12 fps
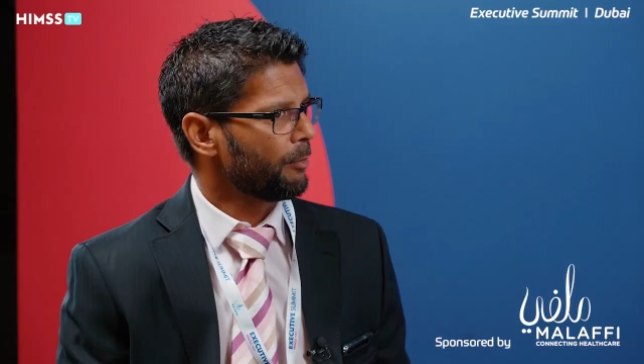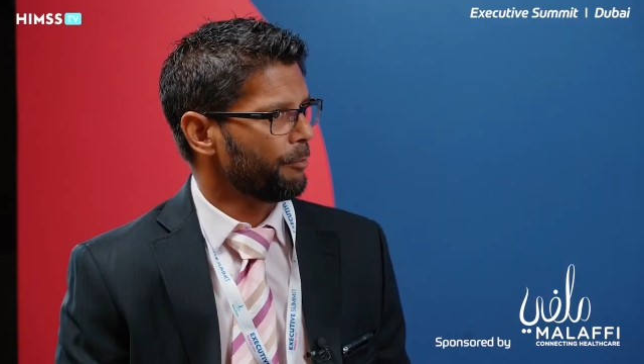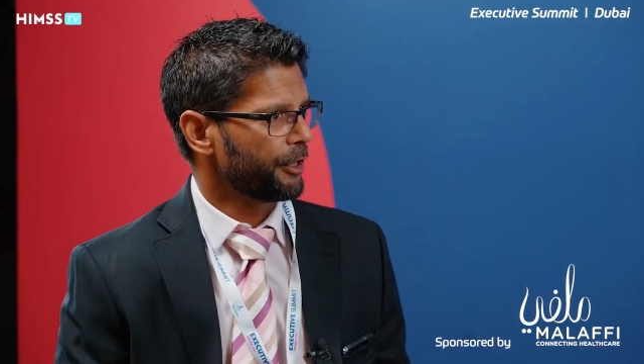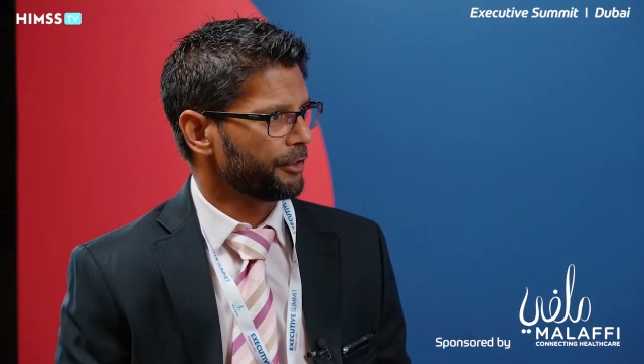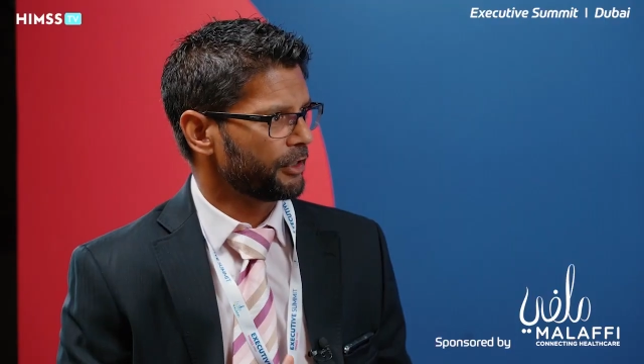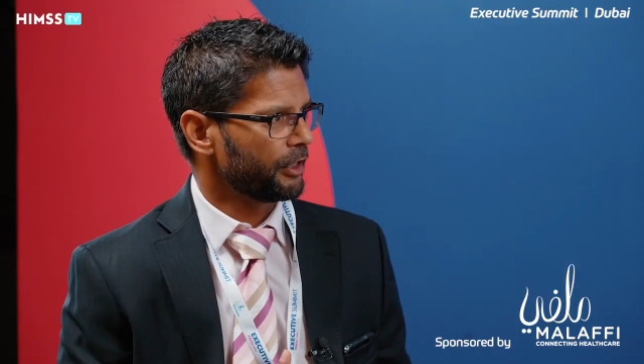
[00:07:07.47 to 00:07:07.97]

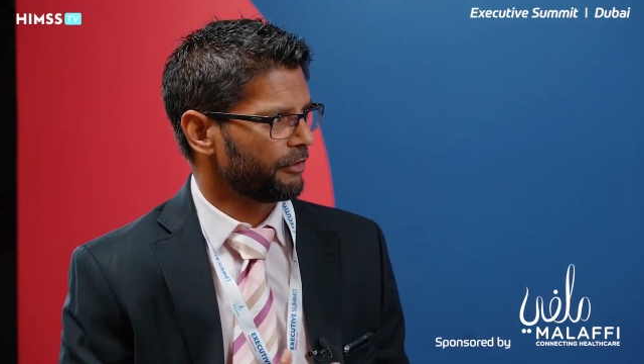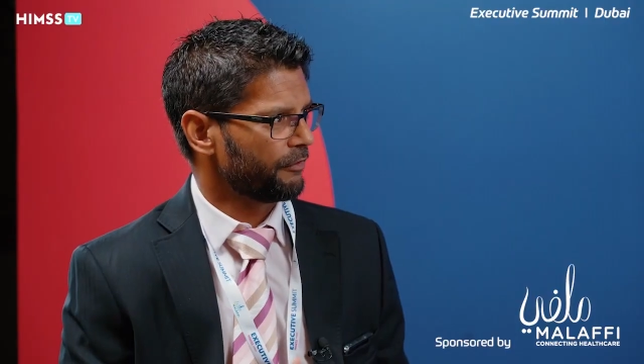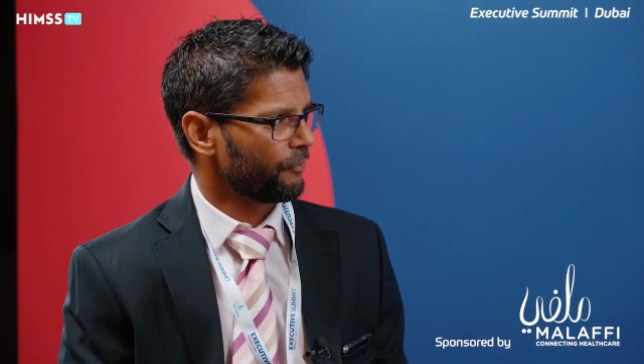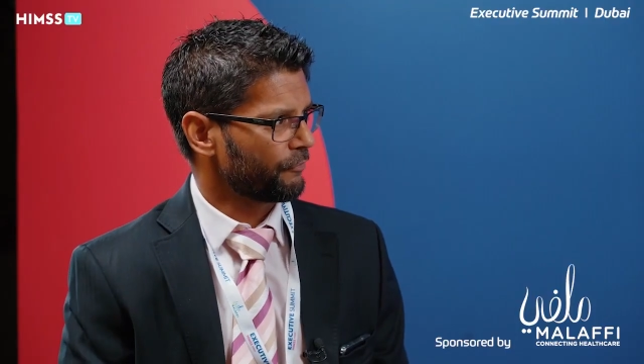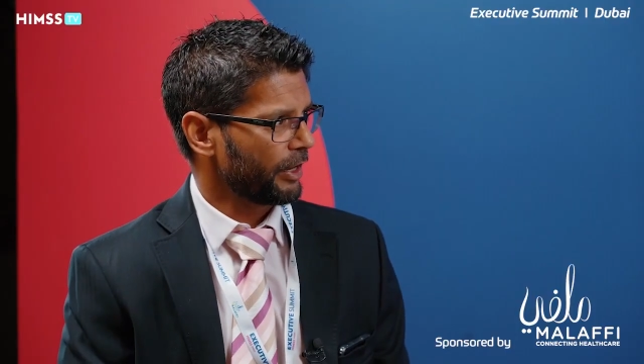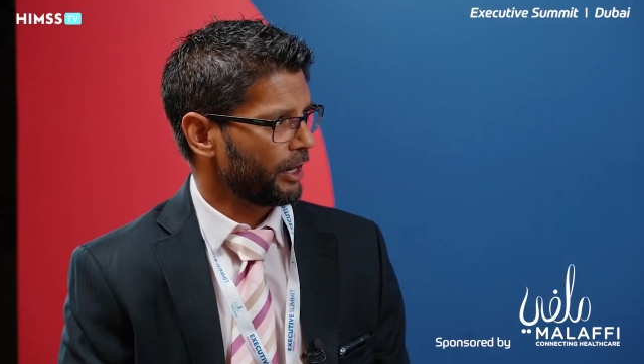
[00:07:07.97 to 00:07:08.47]
better
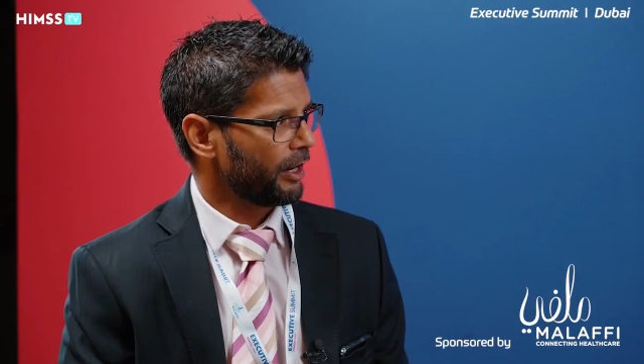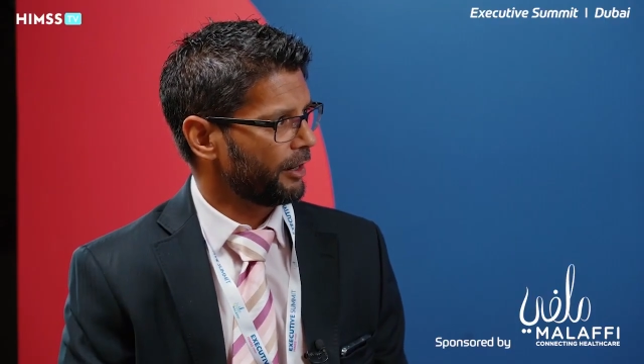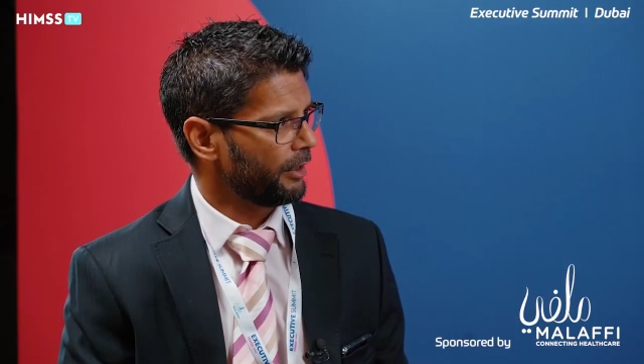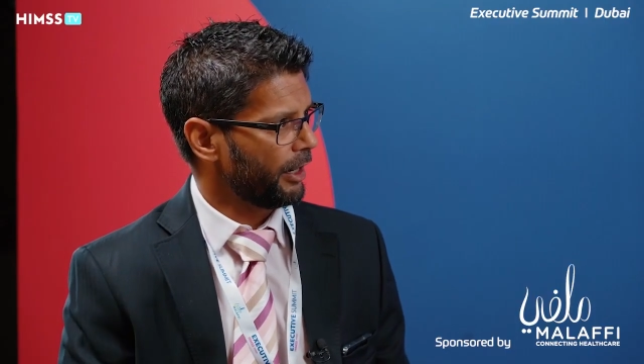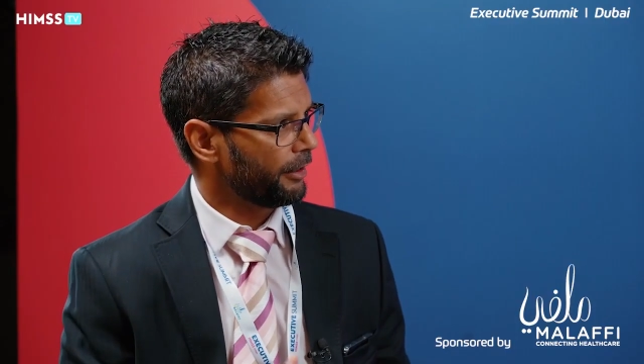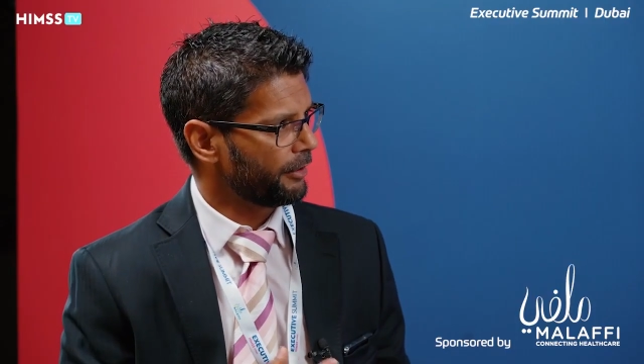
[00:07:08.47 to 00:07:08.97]
delivery of
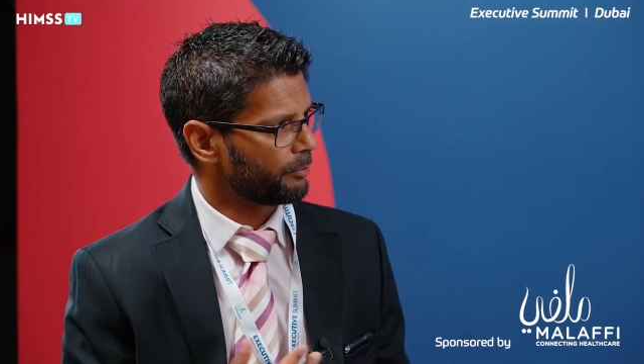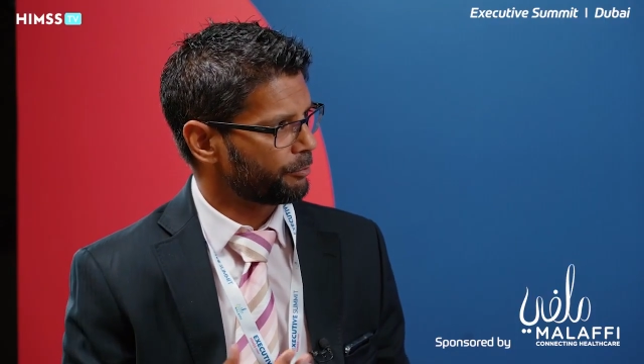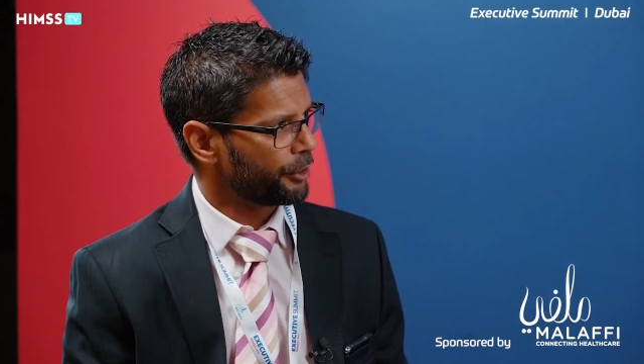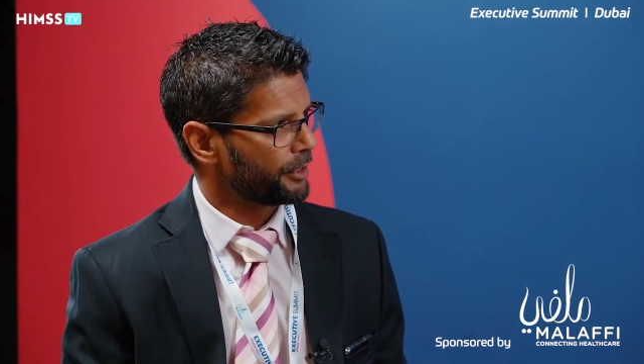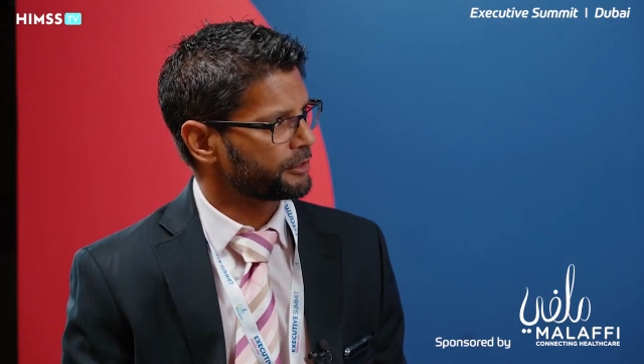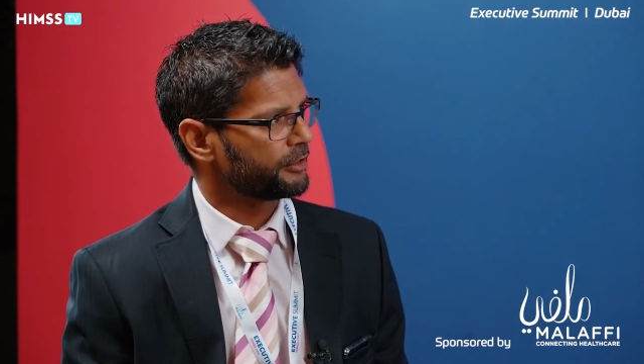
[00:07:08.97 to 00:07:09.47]
care
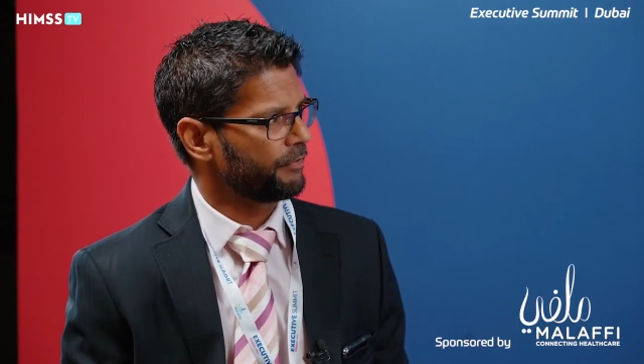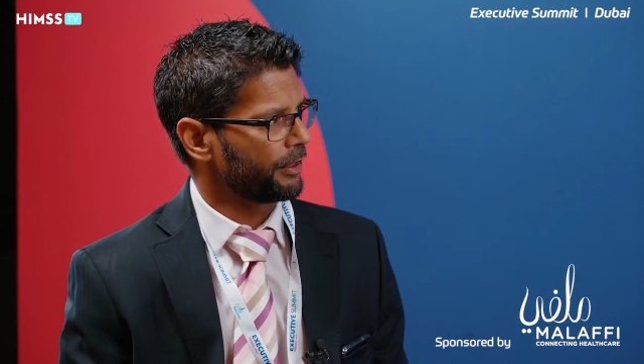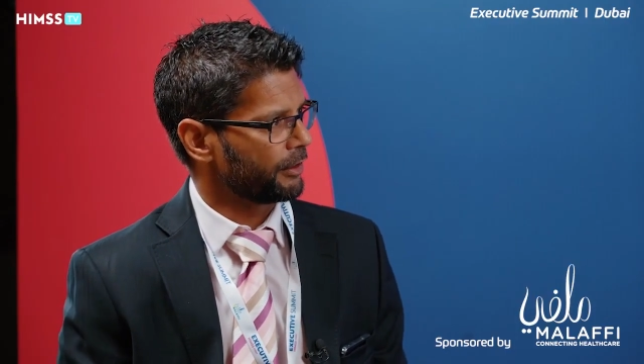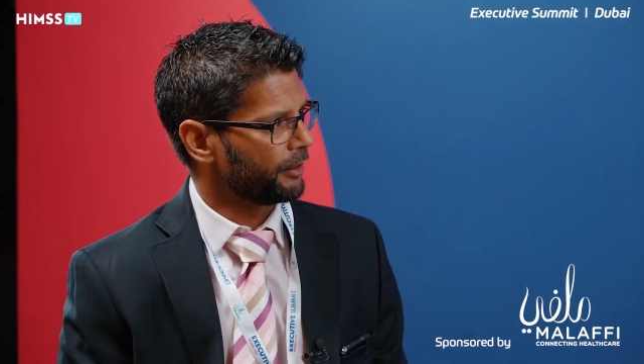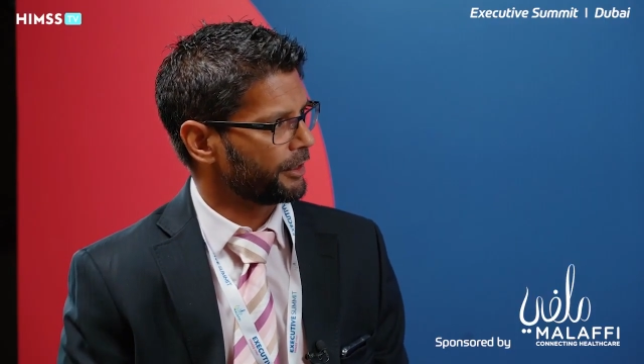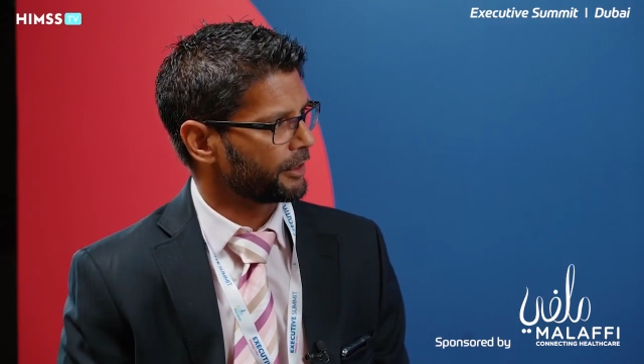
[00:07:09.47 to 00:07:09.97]
and predictive
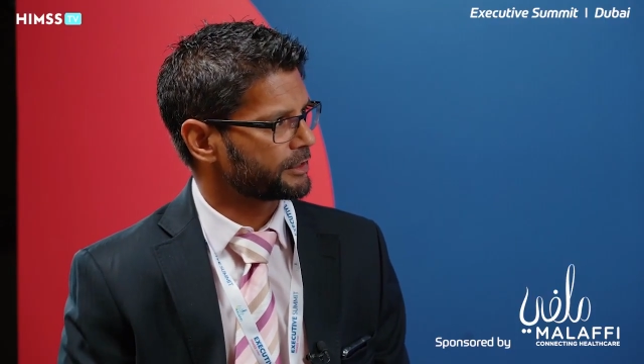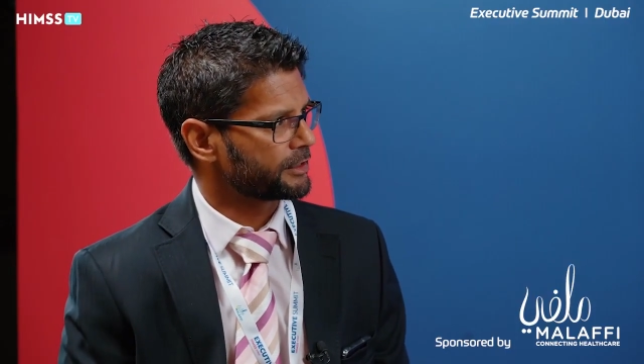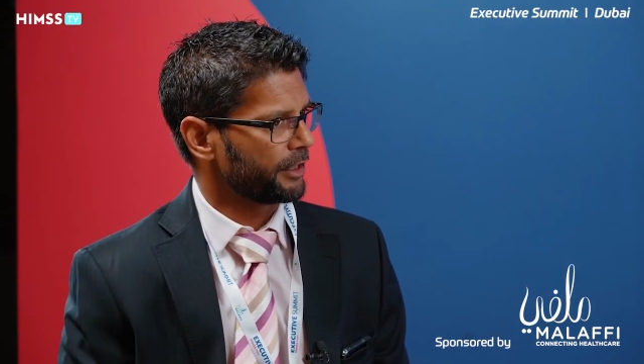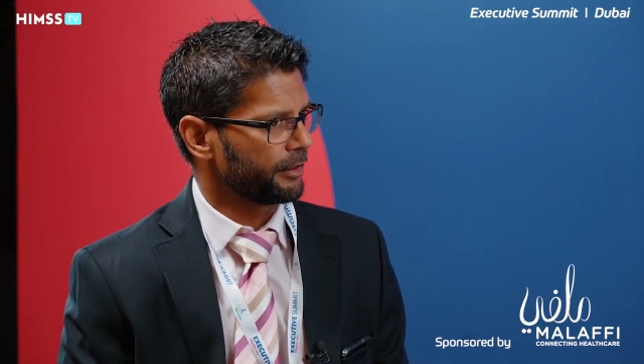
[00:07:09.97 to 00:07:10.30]
analytics